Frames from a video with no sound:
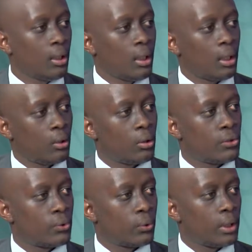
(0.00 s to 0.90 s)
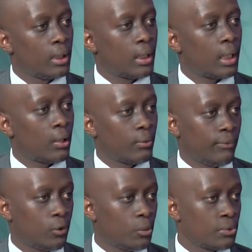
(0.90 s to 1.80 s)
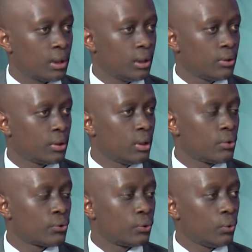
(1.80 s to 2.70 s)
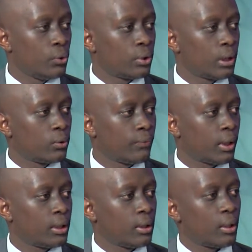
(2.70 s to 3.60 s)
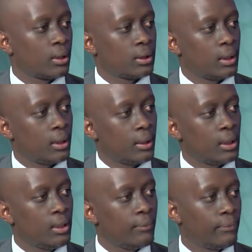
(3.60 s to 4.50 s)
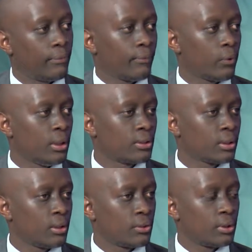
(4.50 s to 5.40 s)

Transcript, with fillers: and also they rely on volume sales. So you tend to find that uh, if, for instance,